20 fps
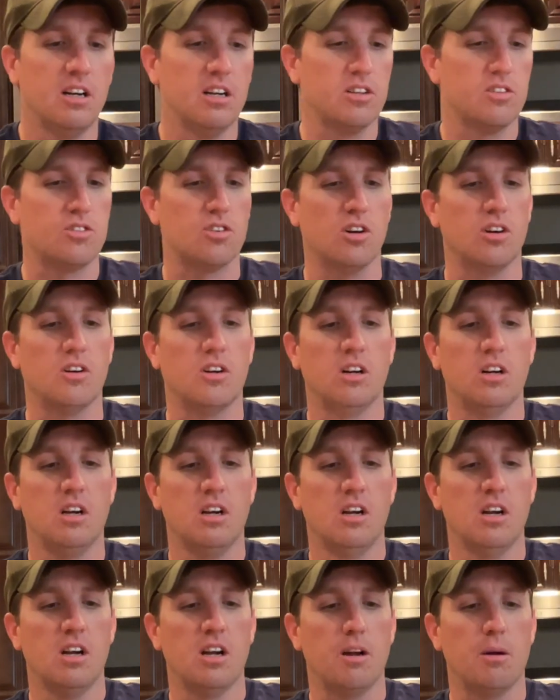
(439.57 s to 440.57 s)
So
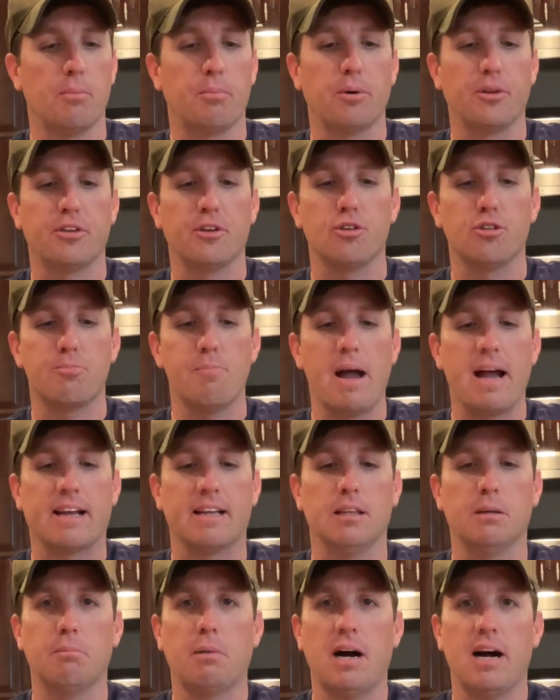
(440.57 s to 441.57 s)
put those back in
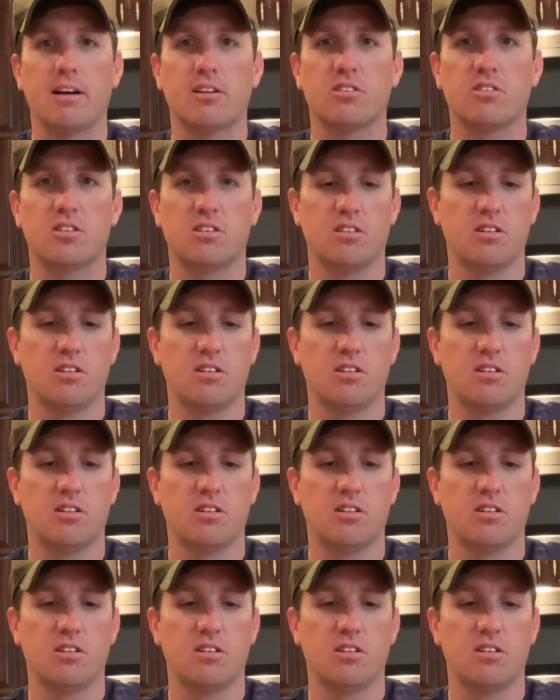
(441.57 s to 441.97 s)
the box,